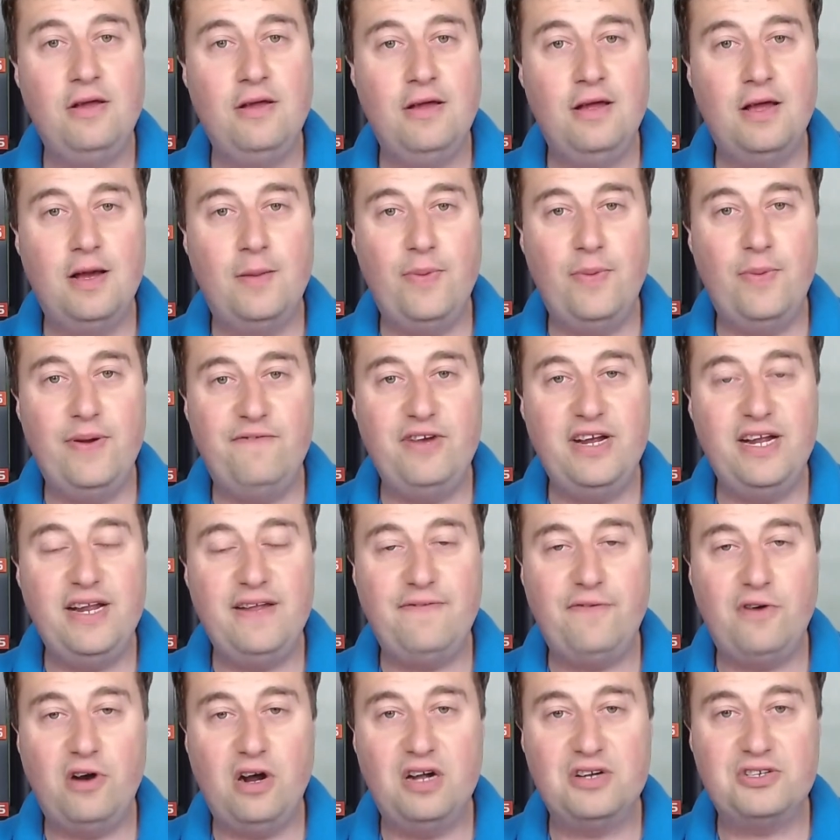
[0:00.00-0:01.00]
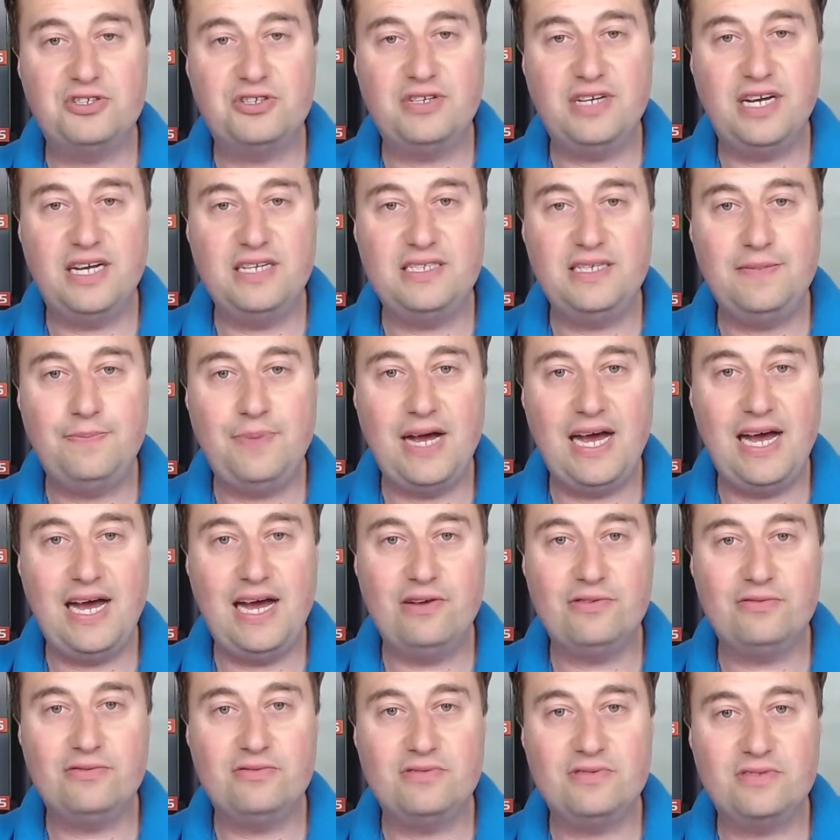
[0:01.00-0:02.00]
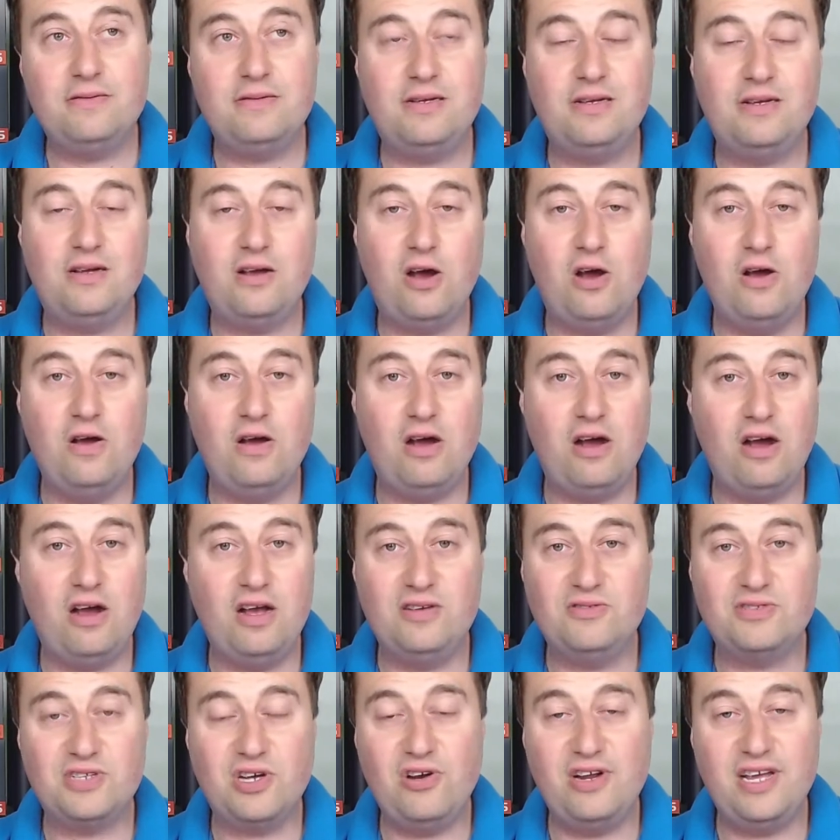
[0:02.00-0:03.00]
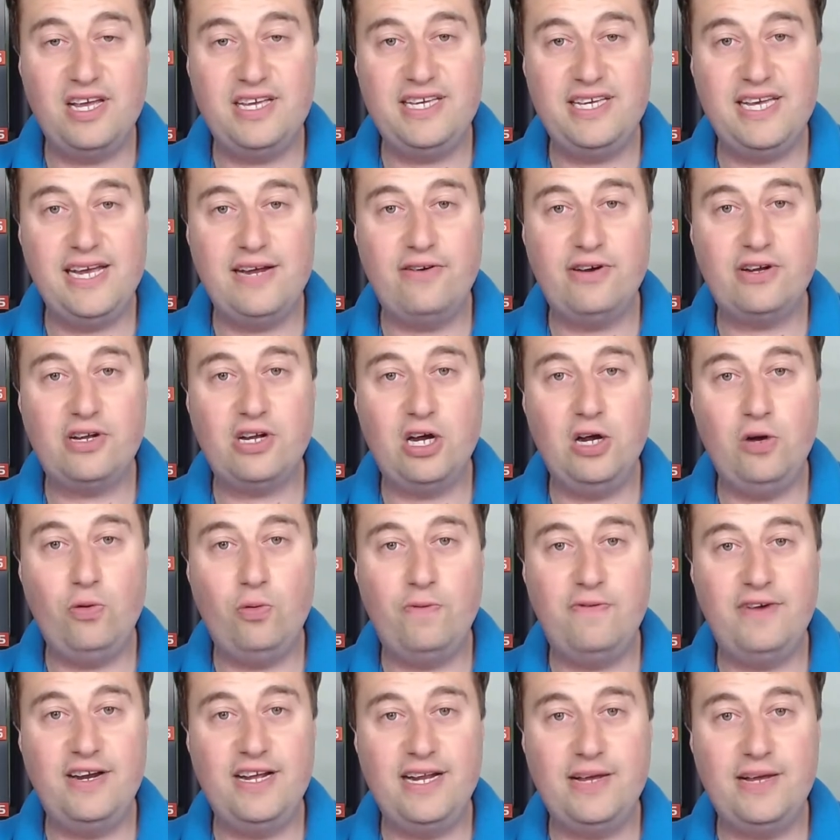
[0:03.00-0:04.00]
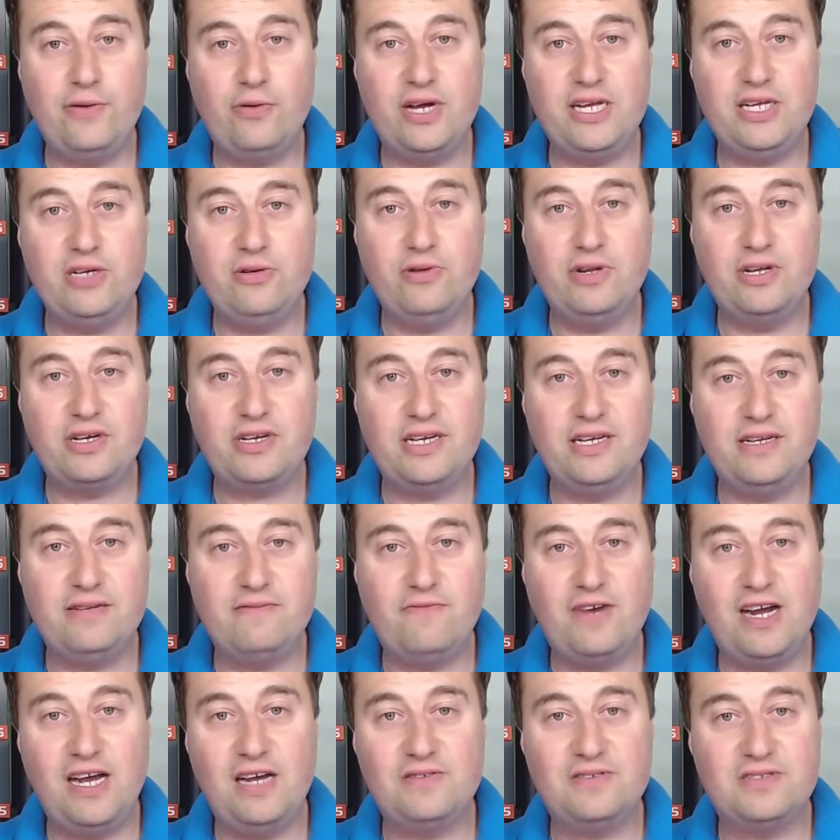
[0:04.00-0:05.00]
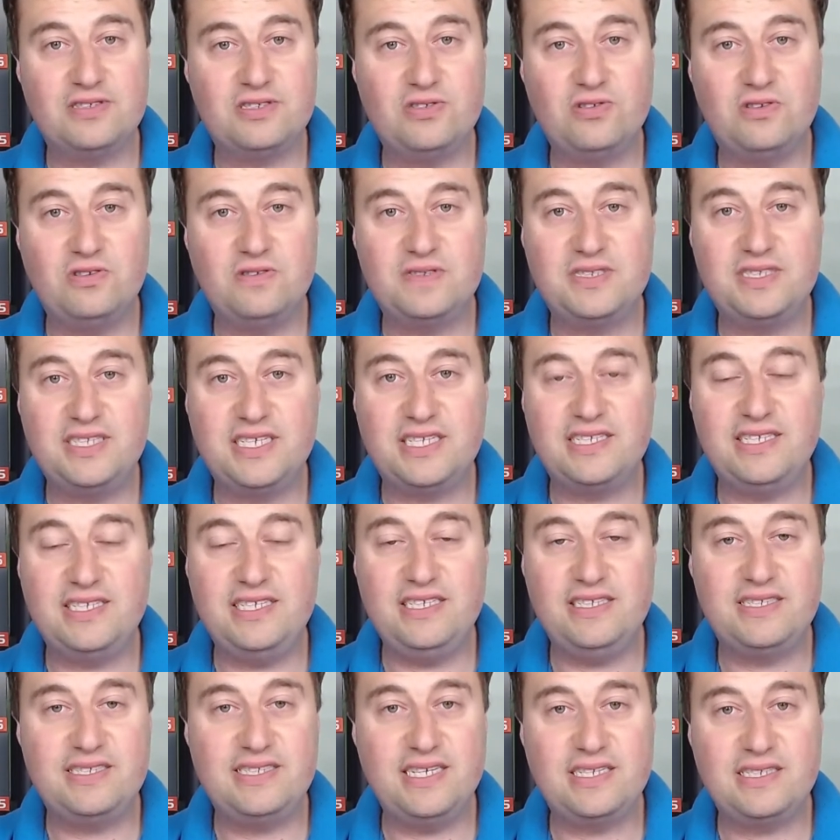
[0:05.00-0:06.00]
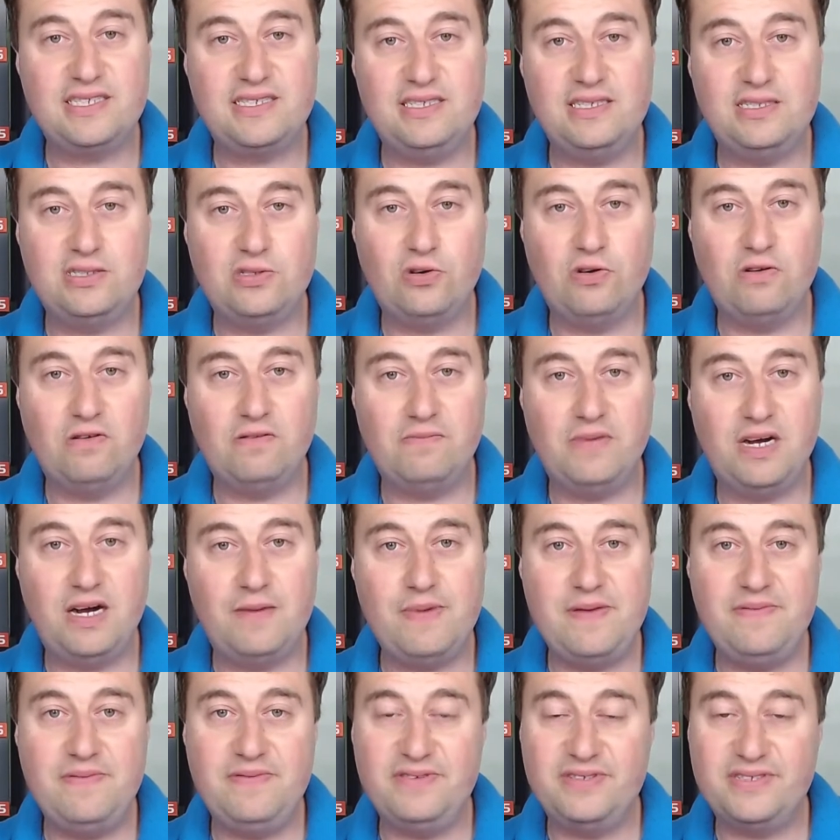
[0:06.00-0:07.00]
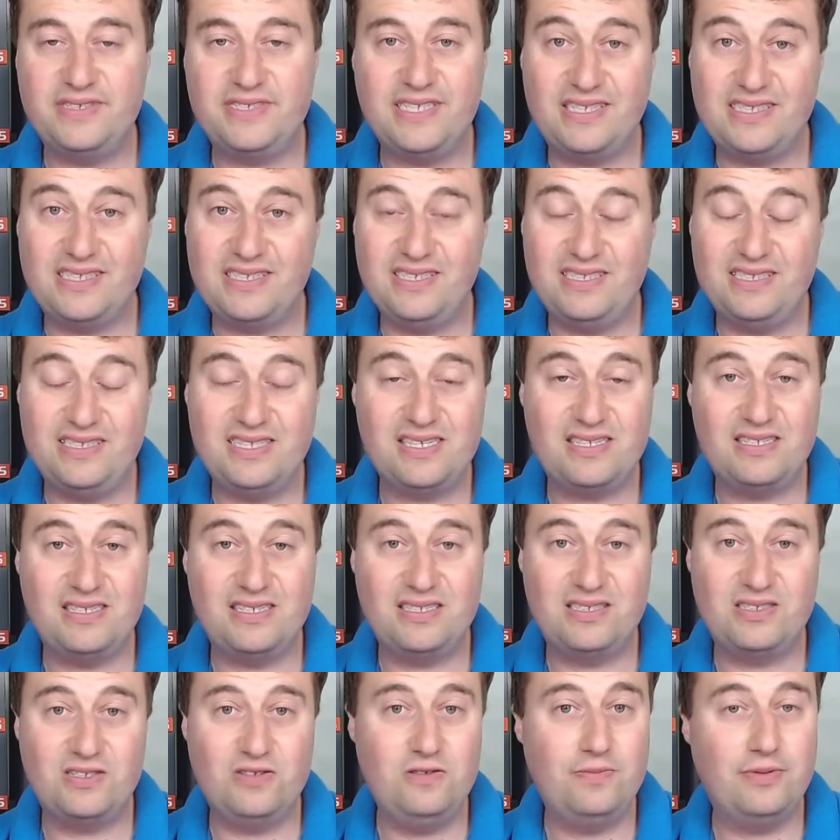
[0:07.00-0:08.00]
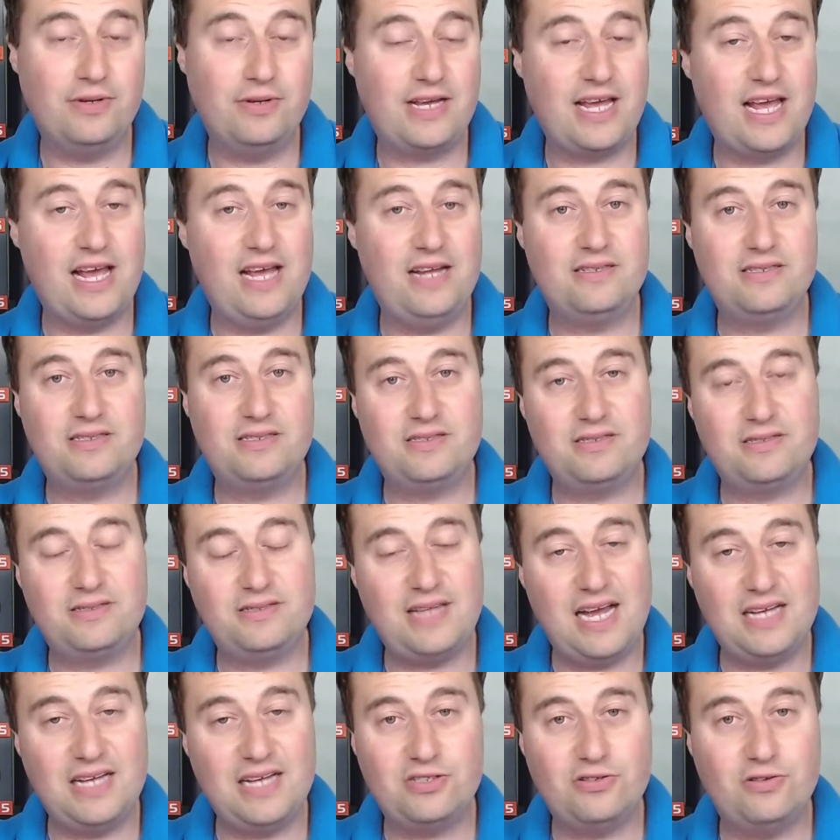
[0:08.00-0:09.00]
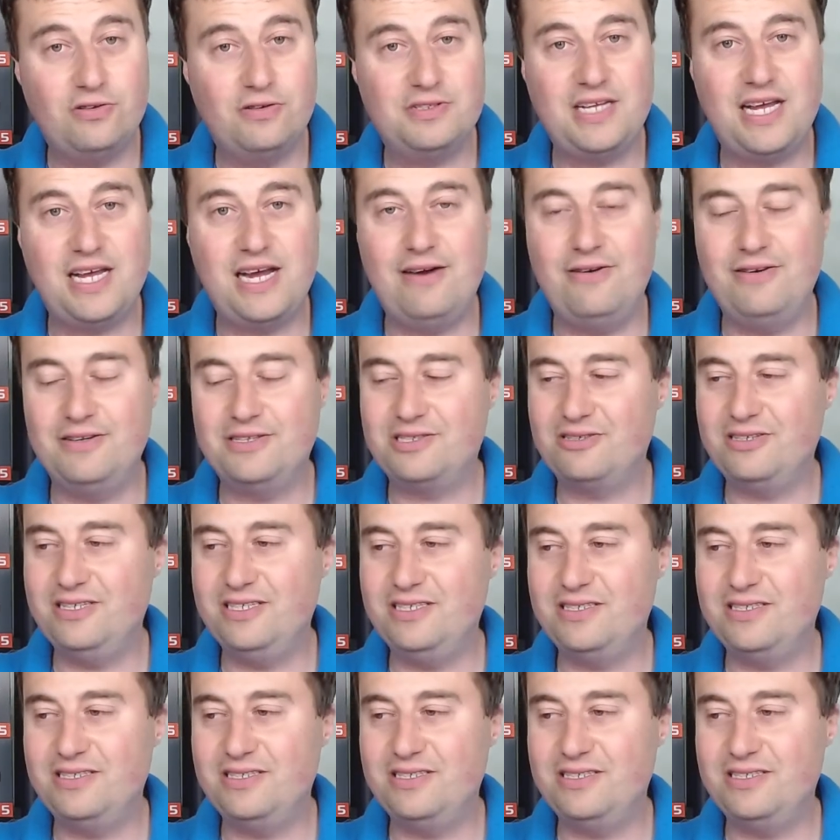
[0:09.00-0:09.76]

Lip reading: I mean, really, for £190, it was only a year ago really where you were looking around the sort of 1660 sort of mark, maybe in 6060 Super, getting that sort of territory.